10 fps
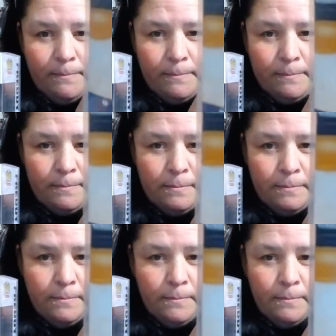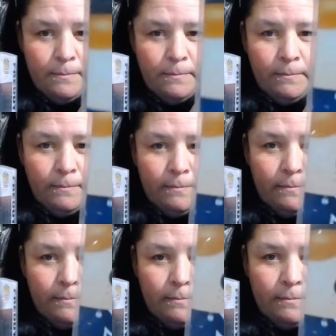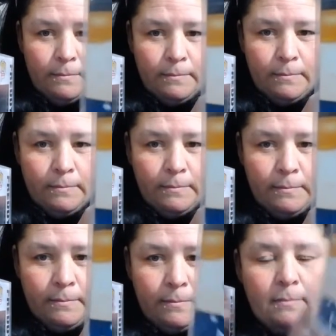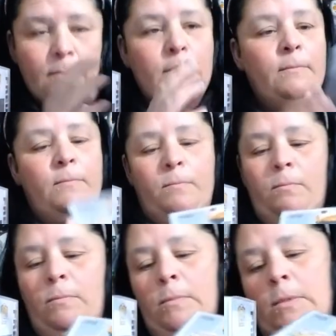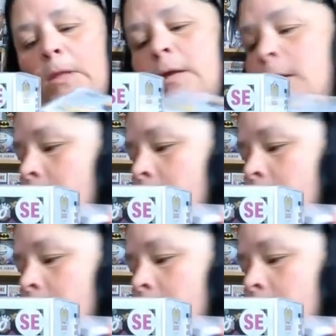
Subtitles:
Nothing is said.